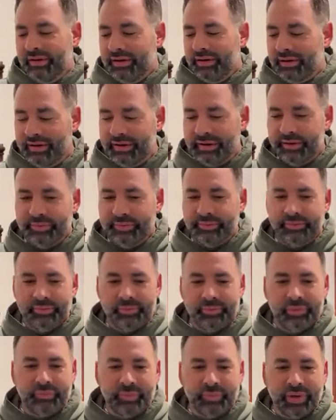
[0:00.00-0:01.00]

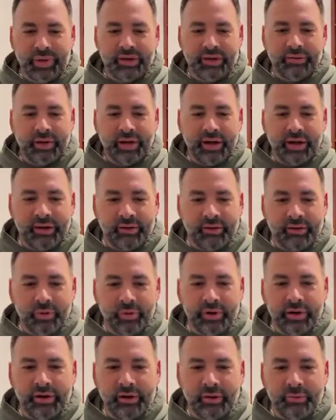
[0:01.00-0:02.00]
But man, yeah,
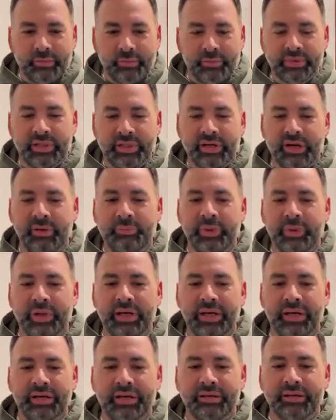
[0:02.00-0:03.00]
we are
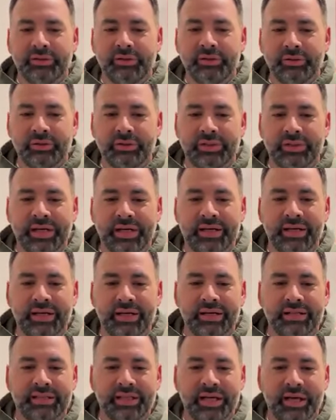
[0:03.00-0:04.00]
jumping into
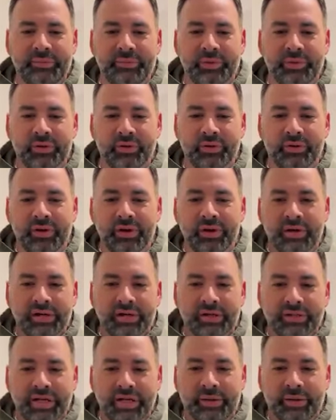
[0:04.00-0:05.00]
2 Samuel
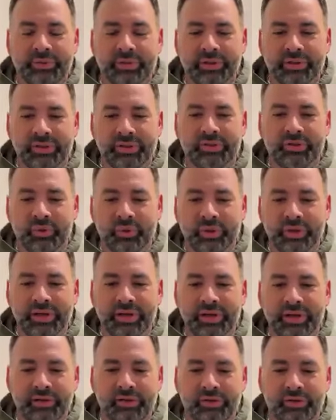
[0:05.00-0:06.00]
chapter
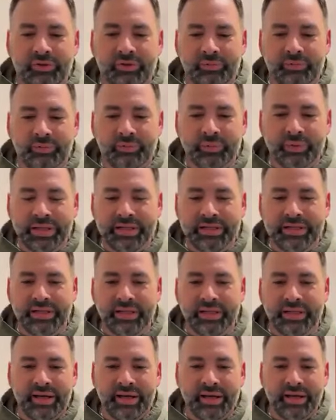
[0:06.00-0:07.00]
23
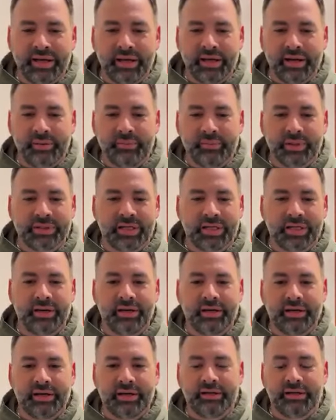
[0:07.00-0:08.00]
today. I'm
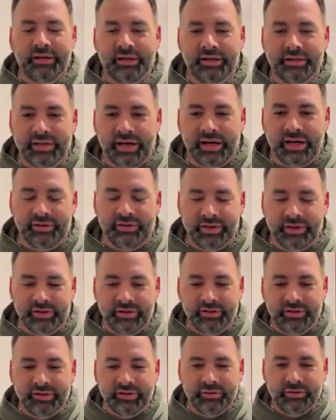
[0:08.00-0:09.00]
excited to dive
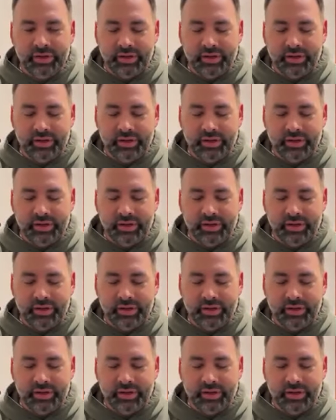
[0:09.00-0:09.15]
into